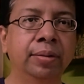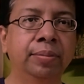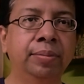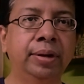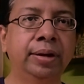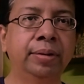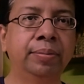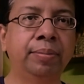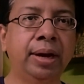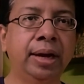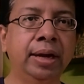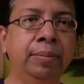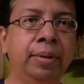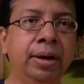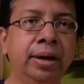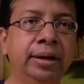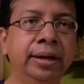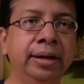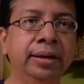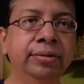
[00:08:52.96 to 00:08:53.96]
But my
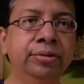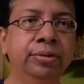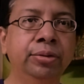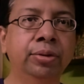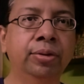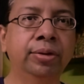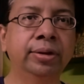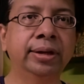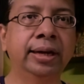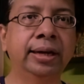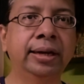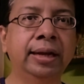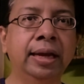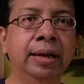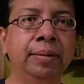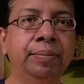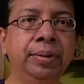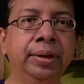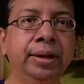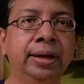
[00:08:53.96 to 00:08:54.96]
markings throughout that
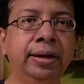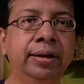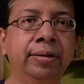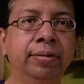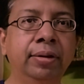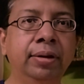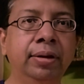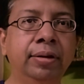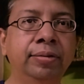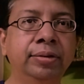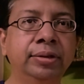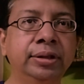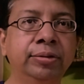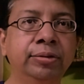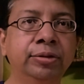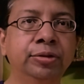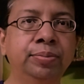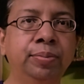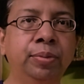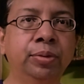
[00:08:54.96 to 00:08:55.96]
time period, which I
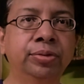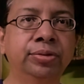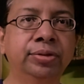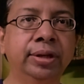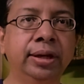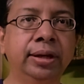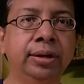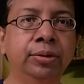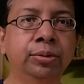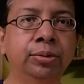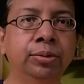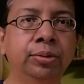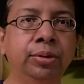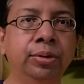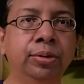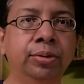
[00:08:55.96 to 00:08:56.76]
was posting to